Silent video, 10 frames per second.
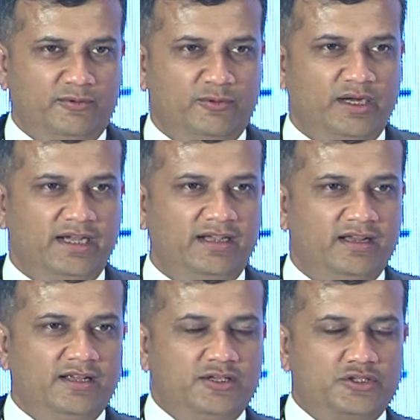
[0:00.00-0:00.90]
right?
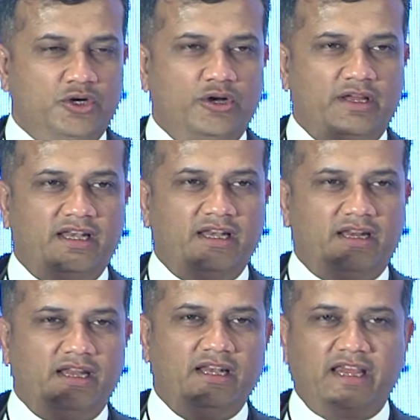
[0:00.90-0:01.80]
So,
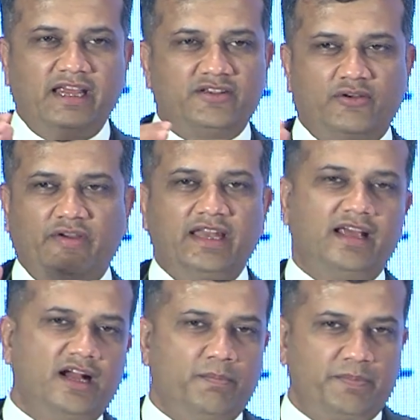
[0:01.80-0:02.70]
in case of any
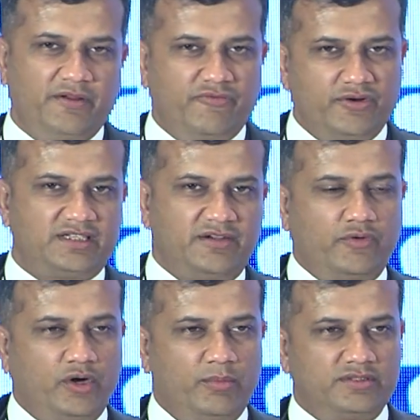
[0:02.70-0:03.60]
company, first and
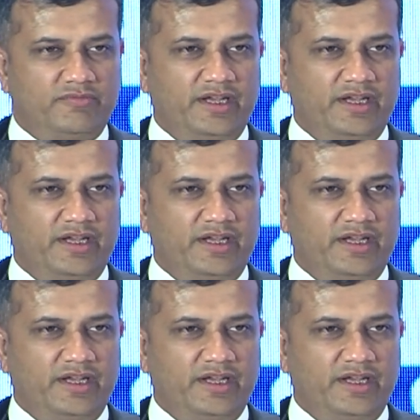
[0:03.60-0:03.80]
foremost,